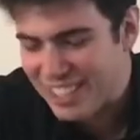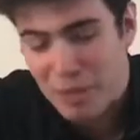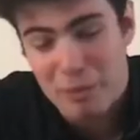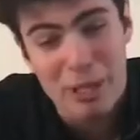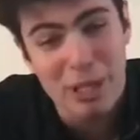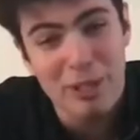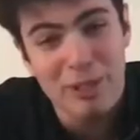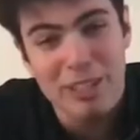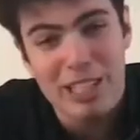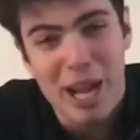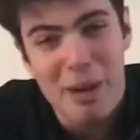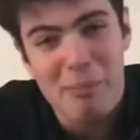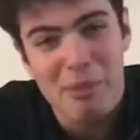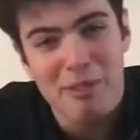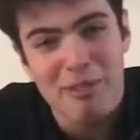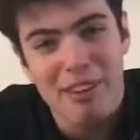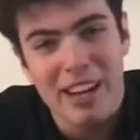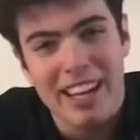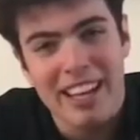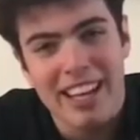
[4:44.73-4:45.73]
I'm a huge
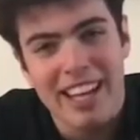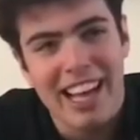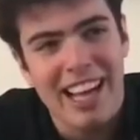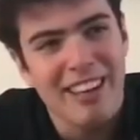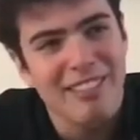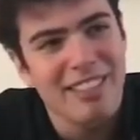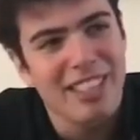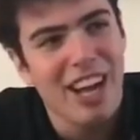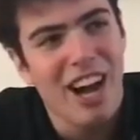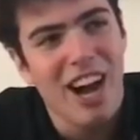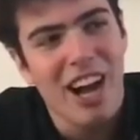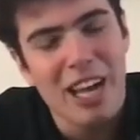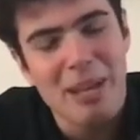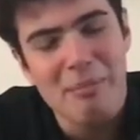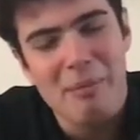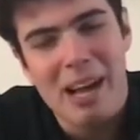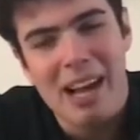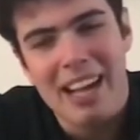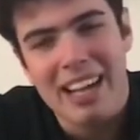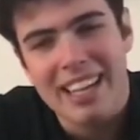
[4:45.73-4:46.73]
Apple fan. I have an
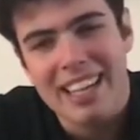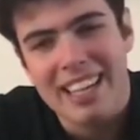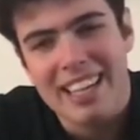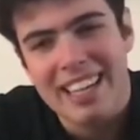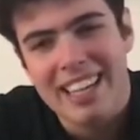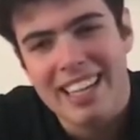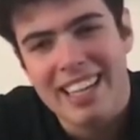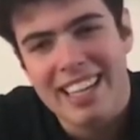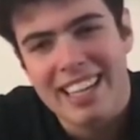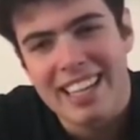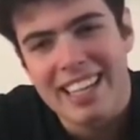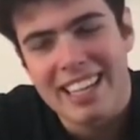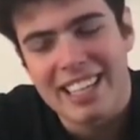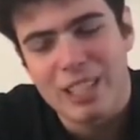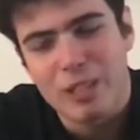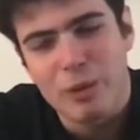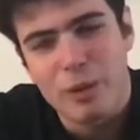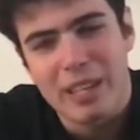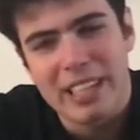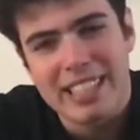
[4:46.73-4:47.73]
iMac
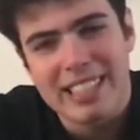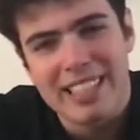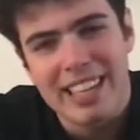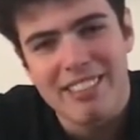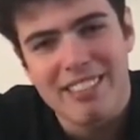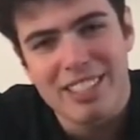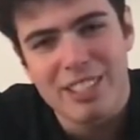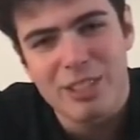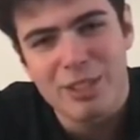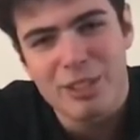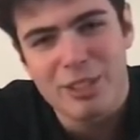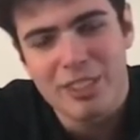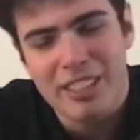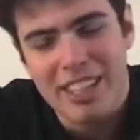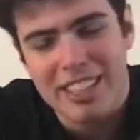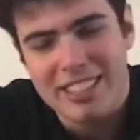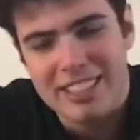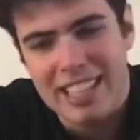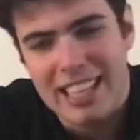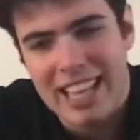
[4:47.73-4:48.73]
uh, 27 inch
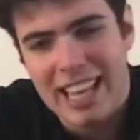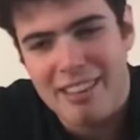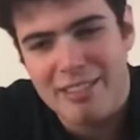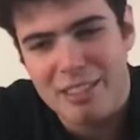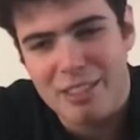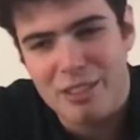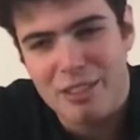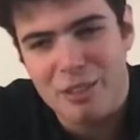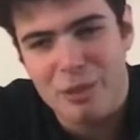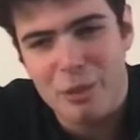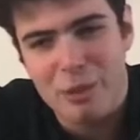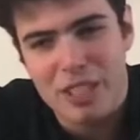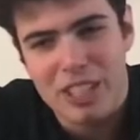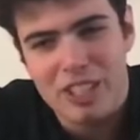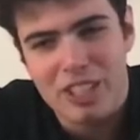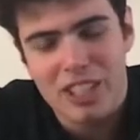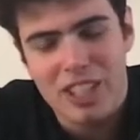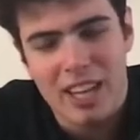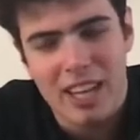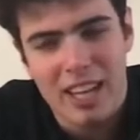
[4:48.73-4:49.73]
2011,
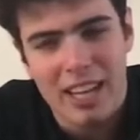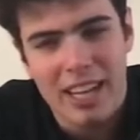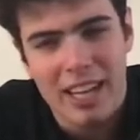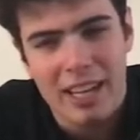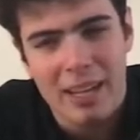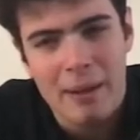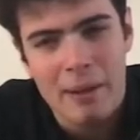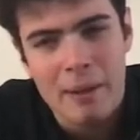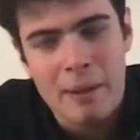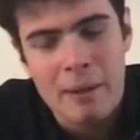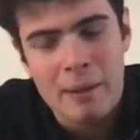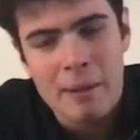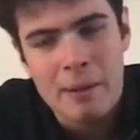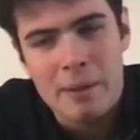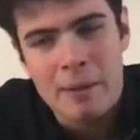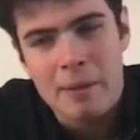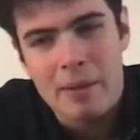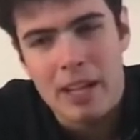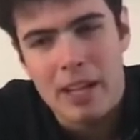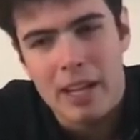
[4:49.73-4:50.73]
which I
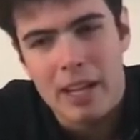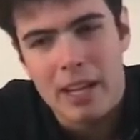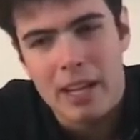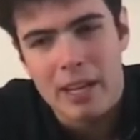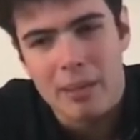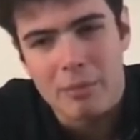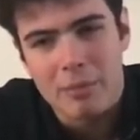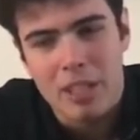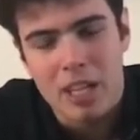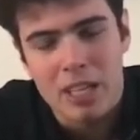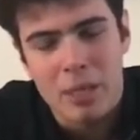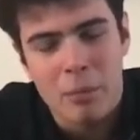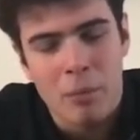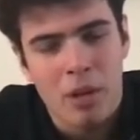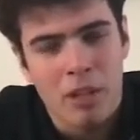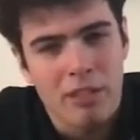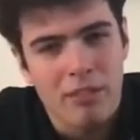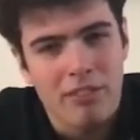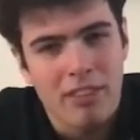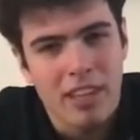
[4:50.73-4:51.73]
um, kind of
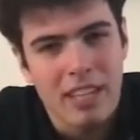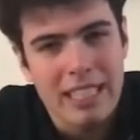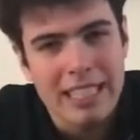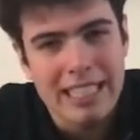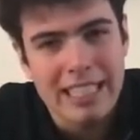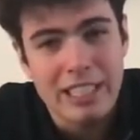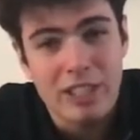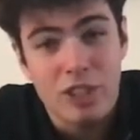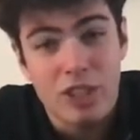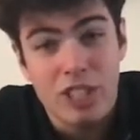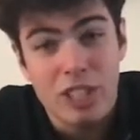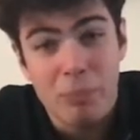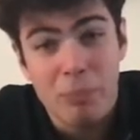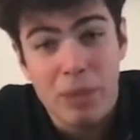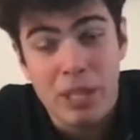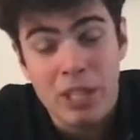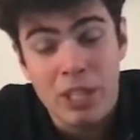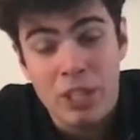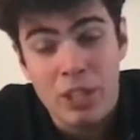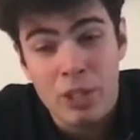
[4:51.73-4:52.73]
modified the
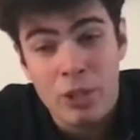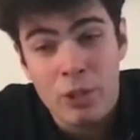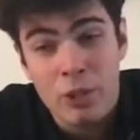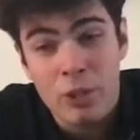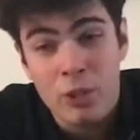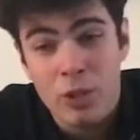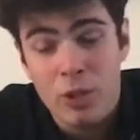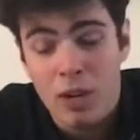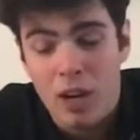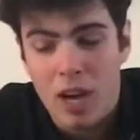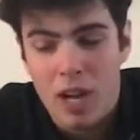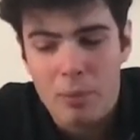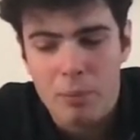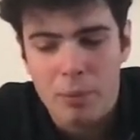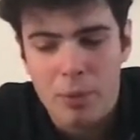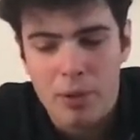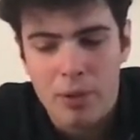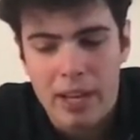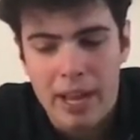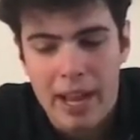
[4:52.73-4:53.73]
GPU. I
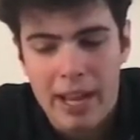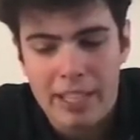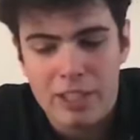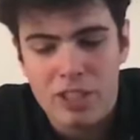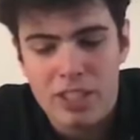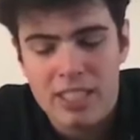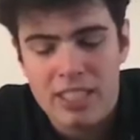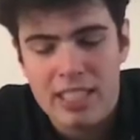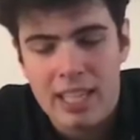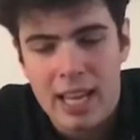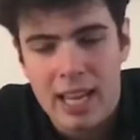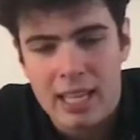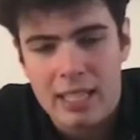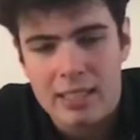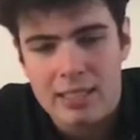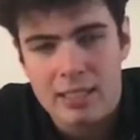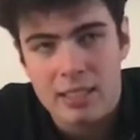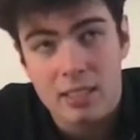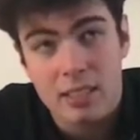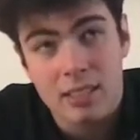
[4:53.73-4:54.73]
put a
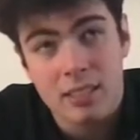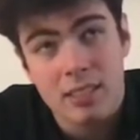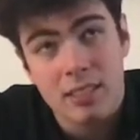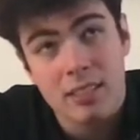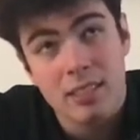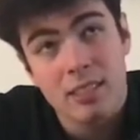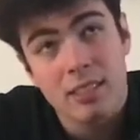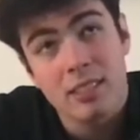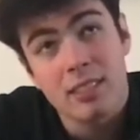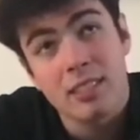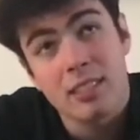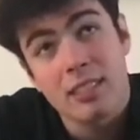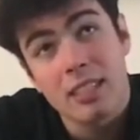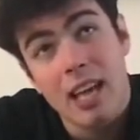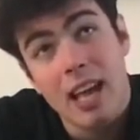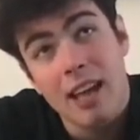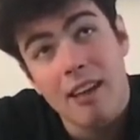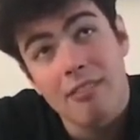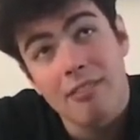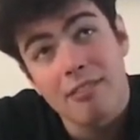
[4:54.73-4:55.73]
GTX
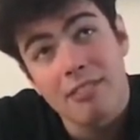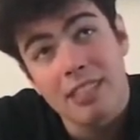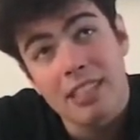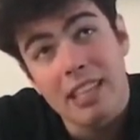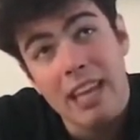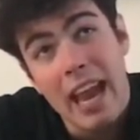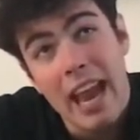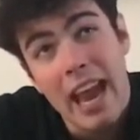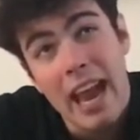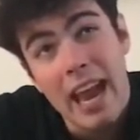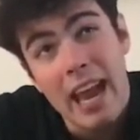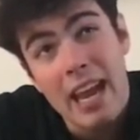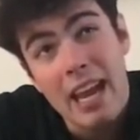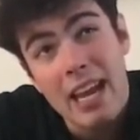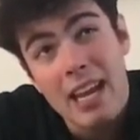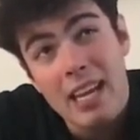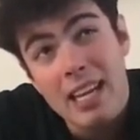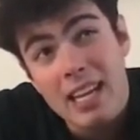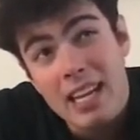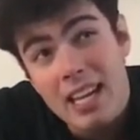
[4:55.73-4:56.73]

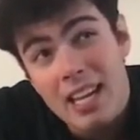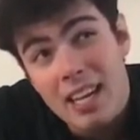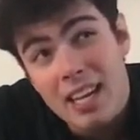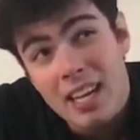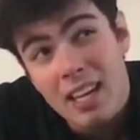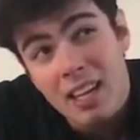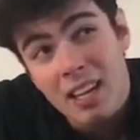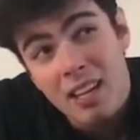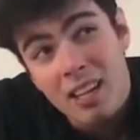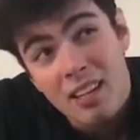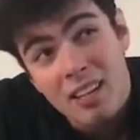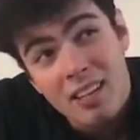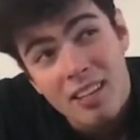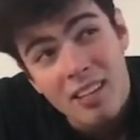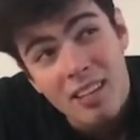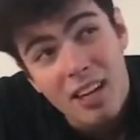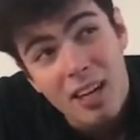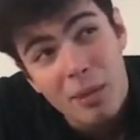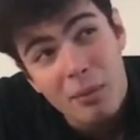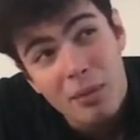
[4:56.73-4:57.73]
780,
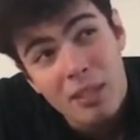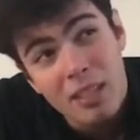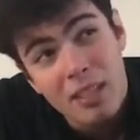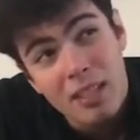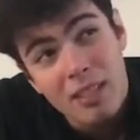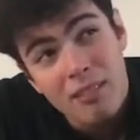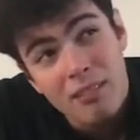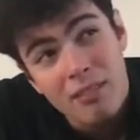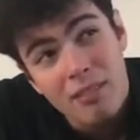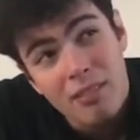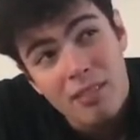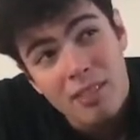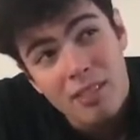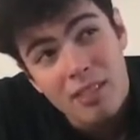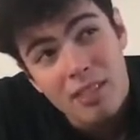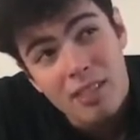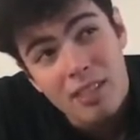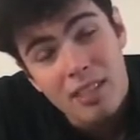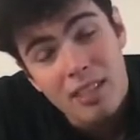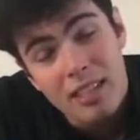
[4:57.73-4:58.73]
I believe.
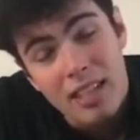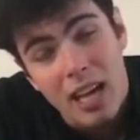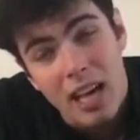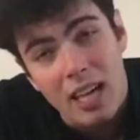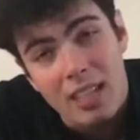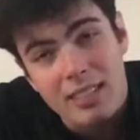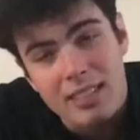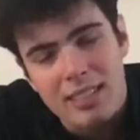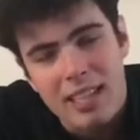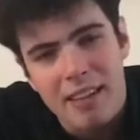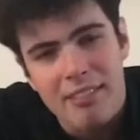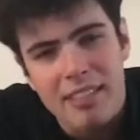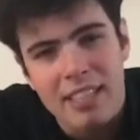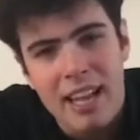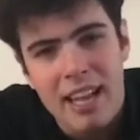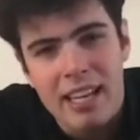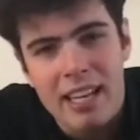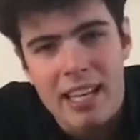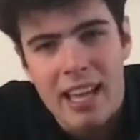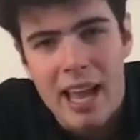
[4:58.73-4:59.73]
Yeah,
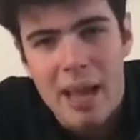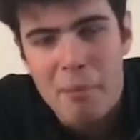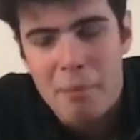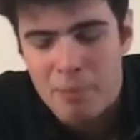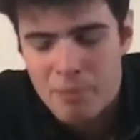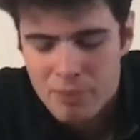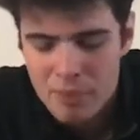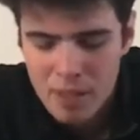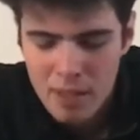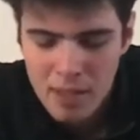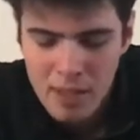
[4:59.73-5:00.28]
780M